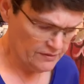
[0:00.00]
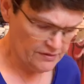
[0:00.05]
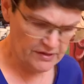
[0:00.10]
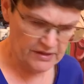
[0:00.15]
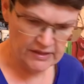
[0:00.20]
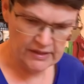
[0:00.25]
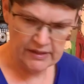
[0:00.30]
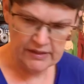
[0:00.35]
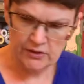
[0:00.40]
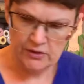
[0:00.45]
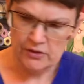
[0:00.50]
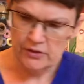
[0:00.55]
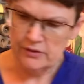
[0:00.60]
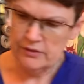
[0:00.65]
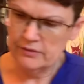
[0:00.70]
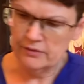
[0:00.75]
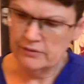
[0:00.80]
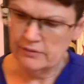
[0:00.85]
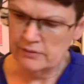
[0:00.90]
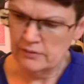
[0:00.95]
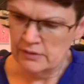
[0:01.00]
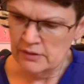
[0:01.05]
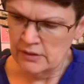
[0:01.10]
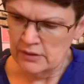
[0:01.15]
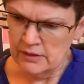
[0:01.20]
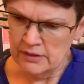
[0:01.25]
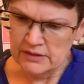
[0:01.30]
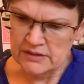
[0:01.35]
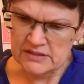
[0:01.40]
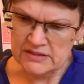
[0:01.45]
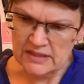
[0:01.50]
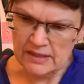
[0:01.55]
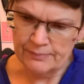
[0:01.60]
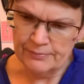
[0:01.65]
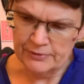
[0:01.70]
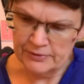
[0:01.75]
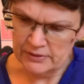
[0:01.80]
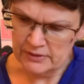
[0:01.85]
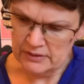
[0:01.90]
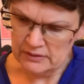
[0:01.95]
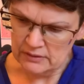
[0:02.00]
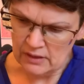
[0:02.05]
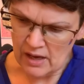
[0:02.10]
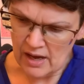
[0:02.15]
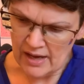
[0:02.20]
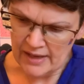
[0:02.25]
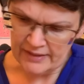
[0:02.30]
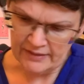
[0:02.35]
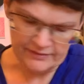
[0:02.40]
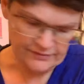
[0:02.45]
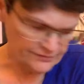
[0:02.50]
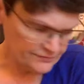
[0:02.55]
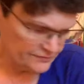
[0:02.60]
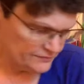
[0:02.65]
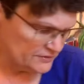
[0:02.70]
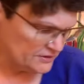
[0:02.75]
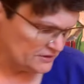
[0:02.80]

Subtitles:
thinner because I put a lot of